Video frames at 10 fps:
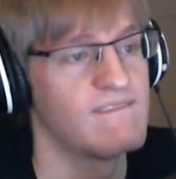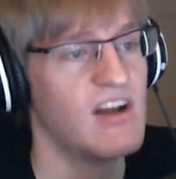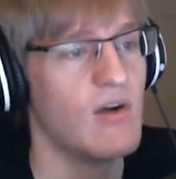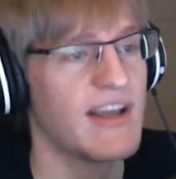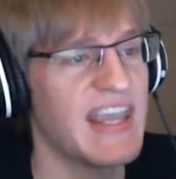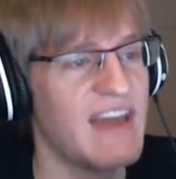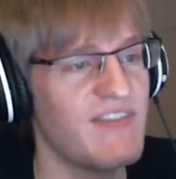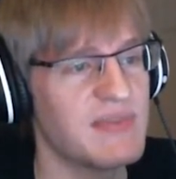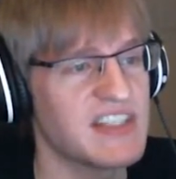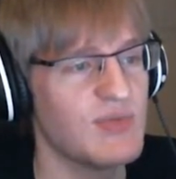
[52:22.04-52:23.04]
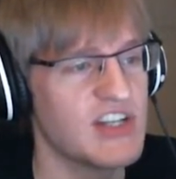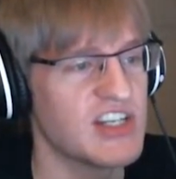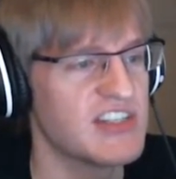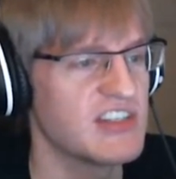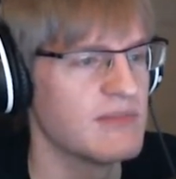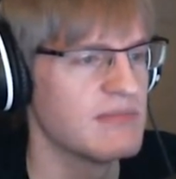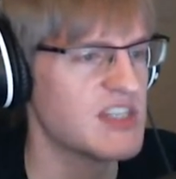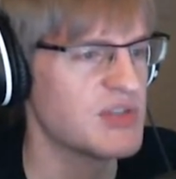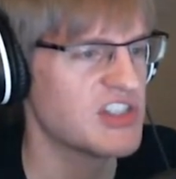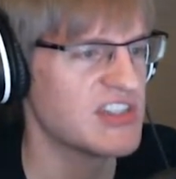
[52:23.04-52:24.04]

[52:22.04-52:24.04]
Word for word: Oh, I can't flip the switches. The switch doesn't